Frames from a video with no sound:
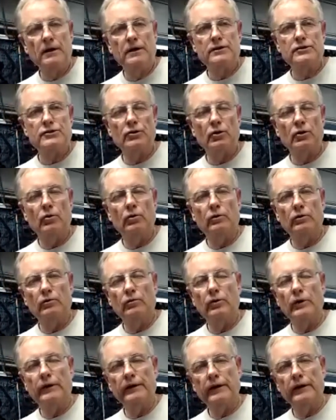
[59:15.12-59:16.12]
So
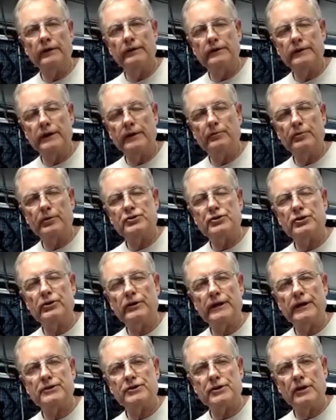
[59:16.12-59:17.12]
when the temperature
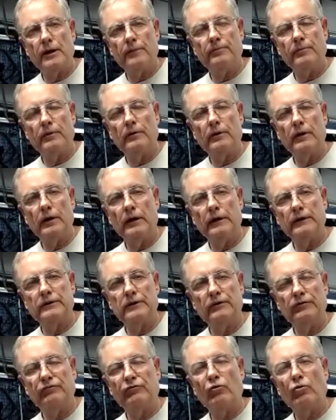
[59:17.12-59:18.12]
gets up uh,
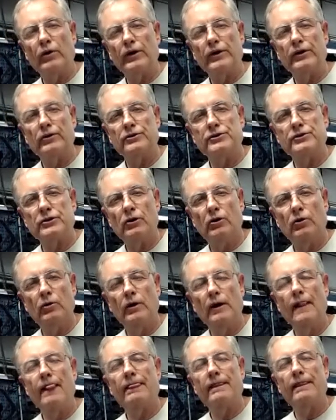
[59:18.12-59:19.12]
to 40 or
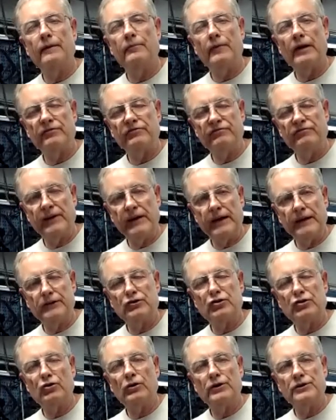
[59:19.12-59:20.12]
so, then my fan
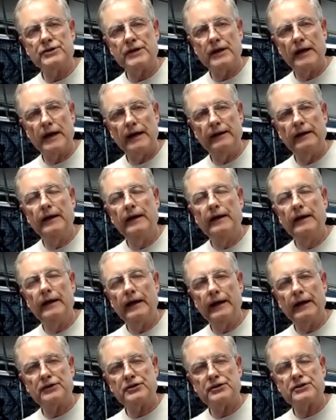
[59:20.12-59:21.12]
turns on
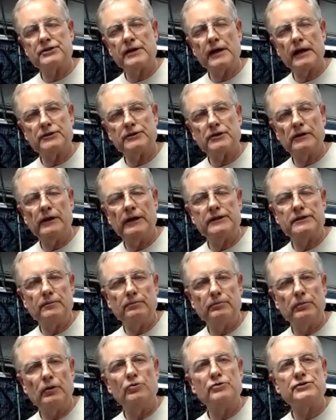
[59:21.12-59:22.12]
and it just oscillates.
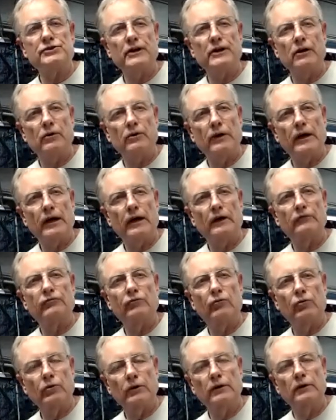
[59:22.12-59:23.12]
It blows air around
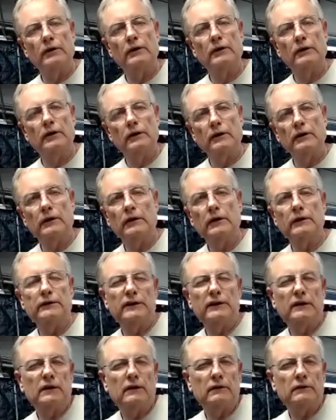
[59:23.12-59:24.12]
for uh,
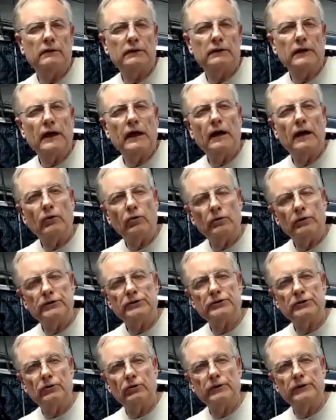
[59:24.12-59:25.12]
you know, an hour or
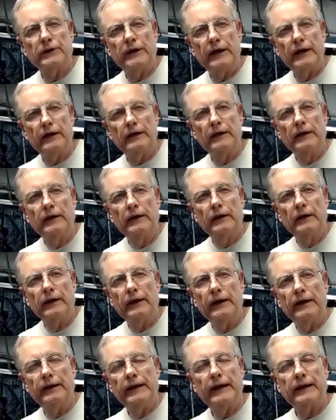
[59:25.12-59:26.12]
so a day,
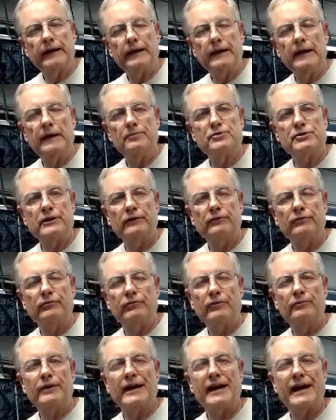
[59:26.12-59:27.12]
and that keeps it
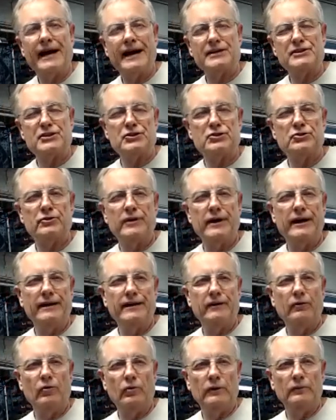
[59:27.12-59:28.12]
from concentrating
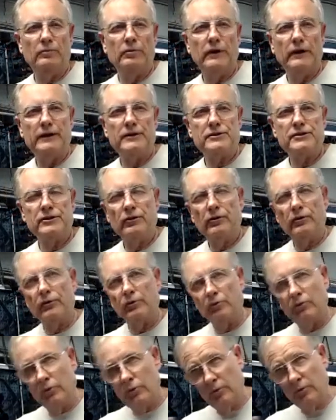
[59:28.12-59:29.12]
in one place. You know, the
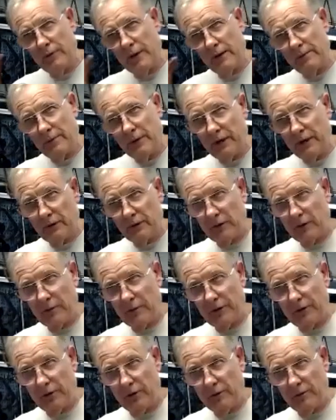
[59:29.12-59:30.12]
room may be a little
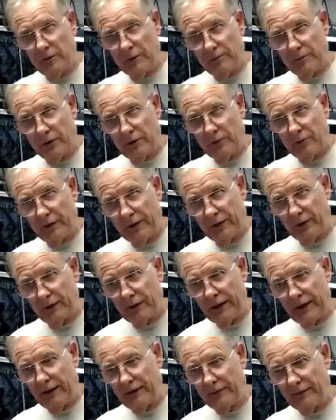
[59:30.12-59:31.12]
bit humid, but we don't
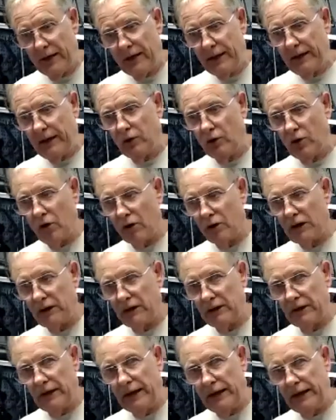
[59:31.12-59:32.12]
have it all
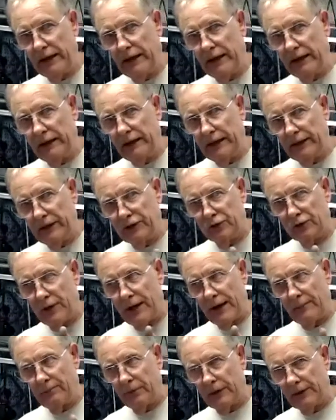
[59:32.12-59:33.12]
clinging in
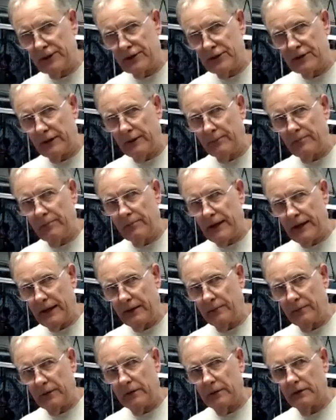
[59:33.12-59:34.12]
droplets to the
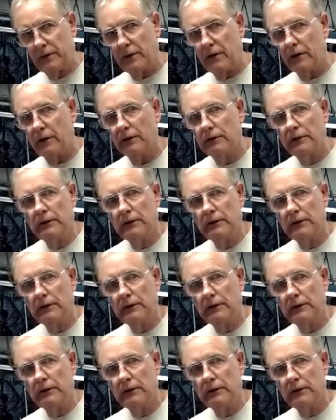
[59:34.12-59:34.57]
bottom of the car.